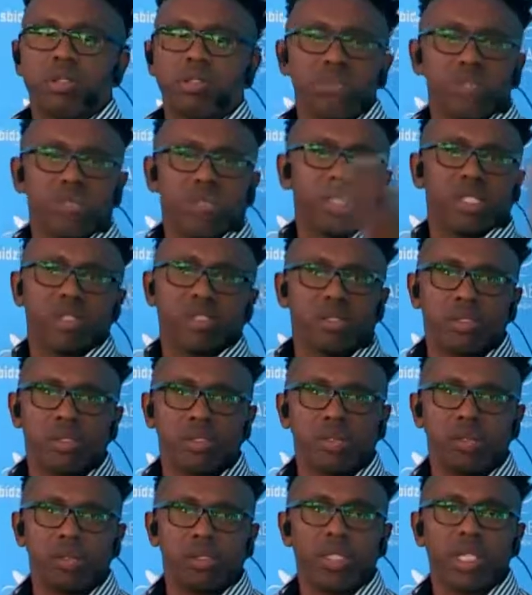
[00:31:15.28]
over
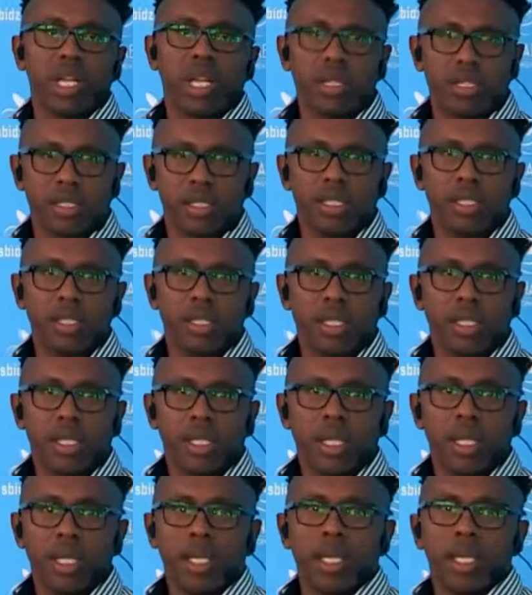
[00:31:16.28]
200-300,
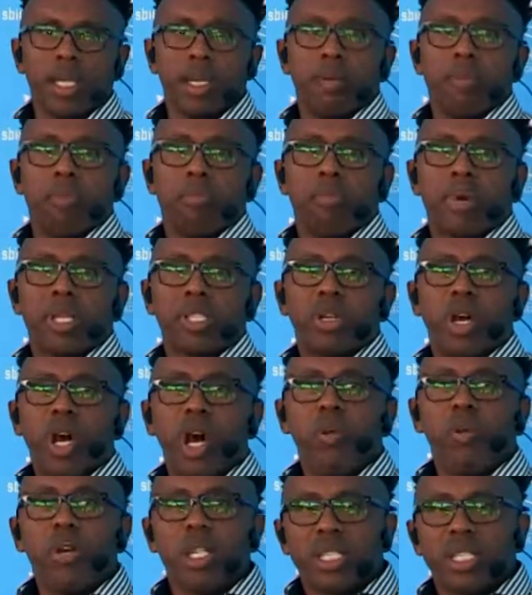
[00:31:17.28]
but
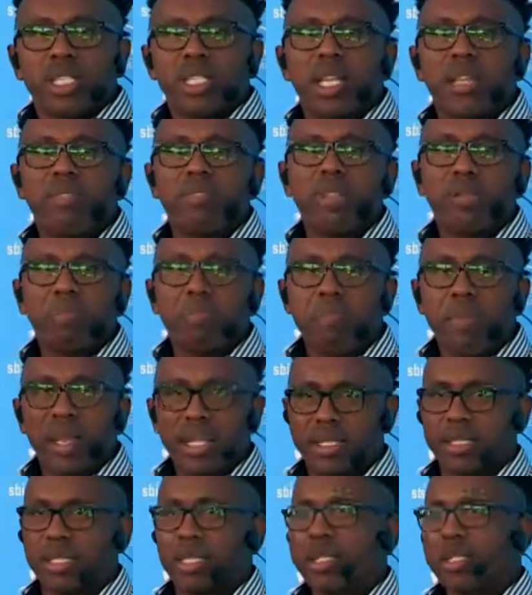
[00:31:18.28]
only 7
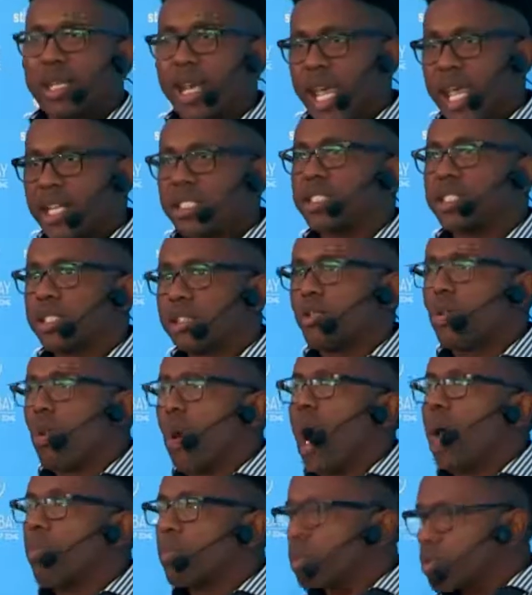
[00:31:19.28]
met the entry
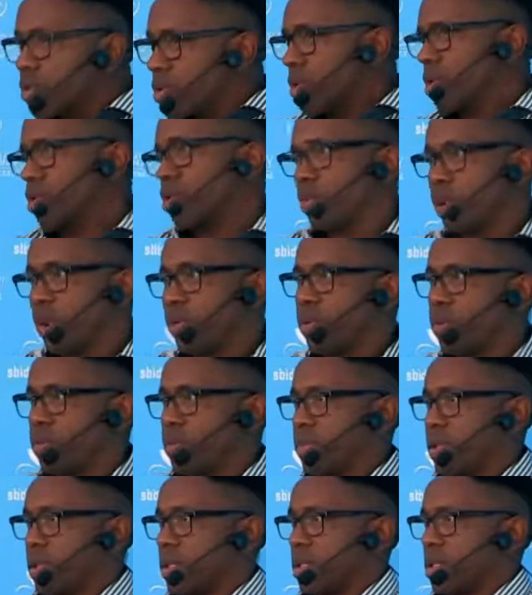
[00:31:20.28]
requirements to those
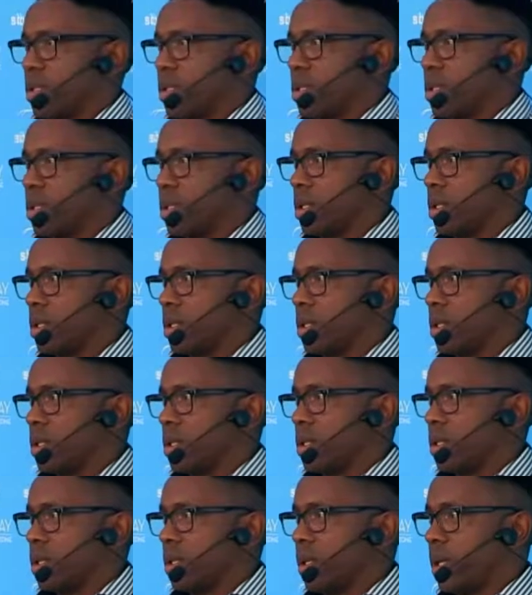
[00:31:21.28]
programs.
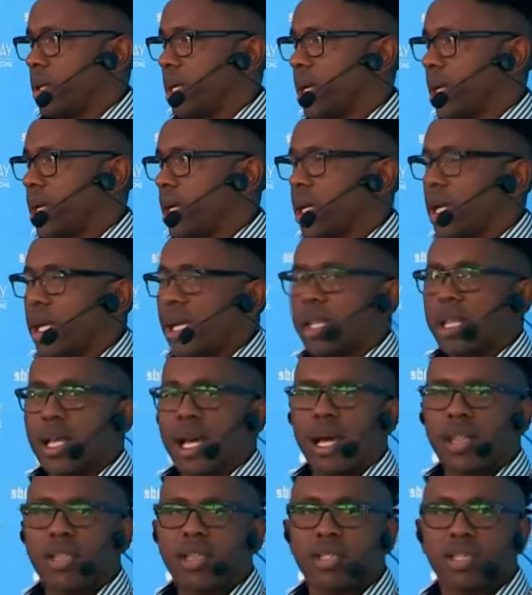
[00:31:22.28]
Okay,
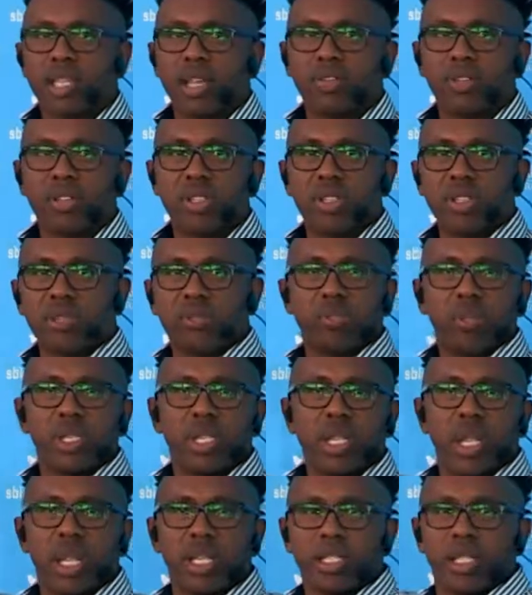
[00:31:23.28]
the other 7
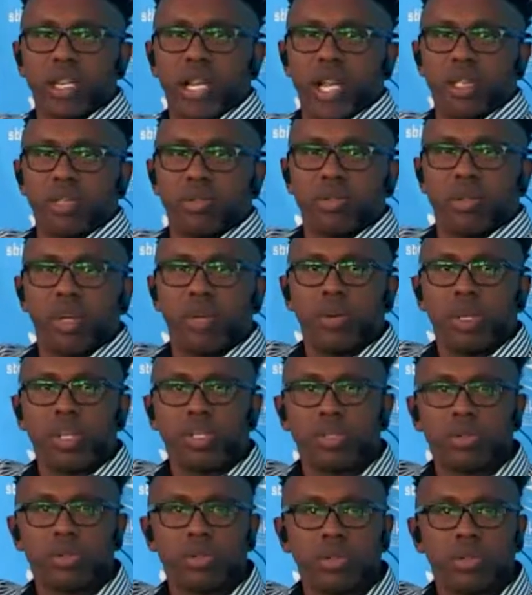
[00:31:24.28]
we actually had to go
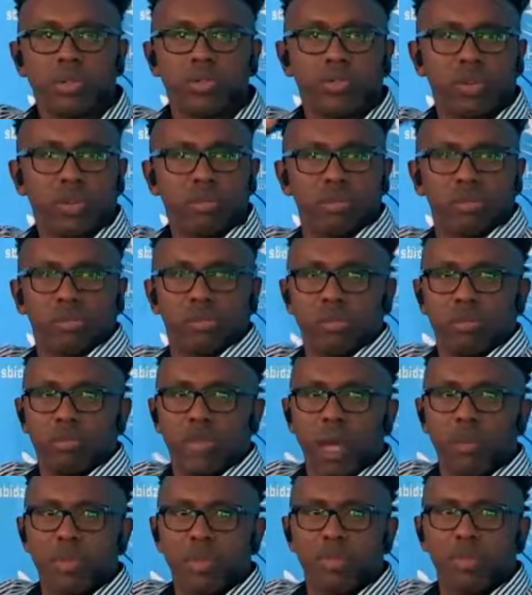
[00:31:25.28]
and recruit from
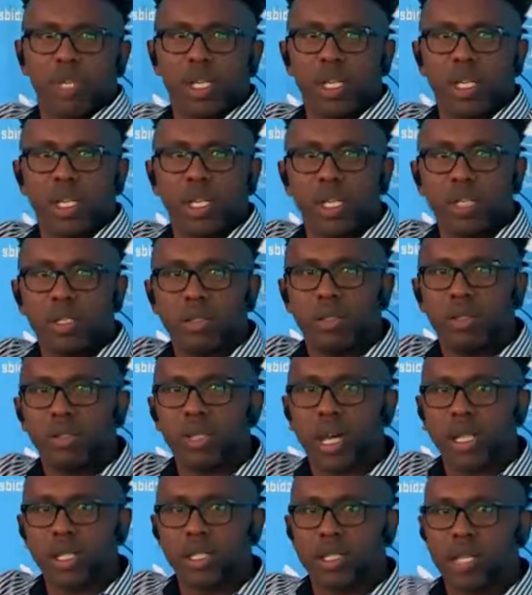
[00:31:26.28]
Malmesbury and all
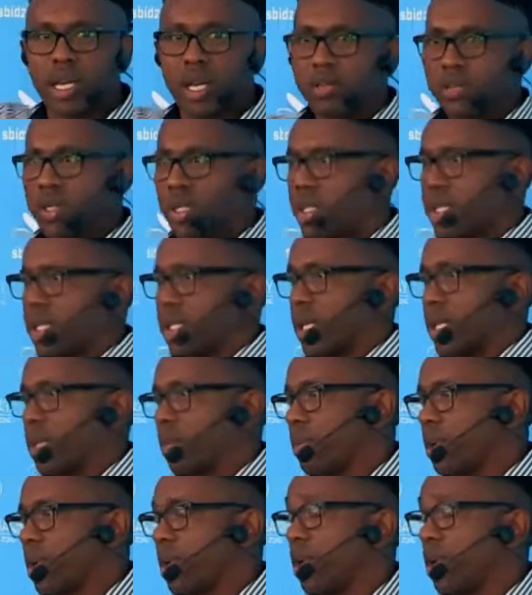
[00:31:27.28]
the other towns in Saldanha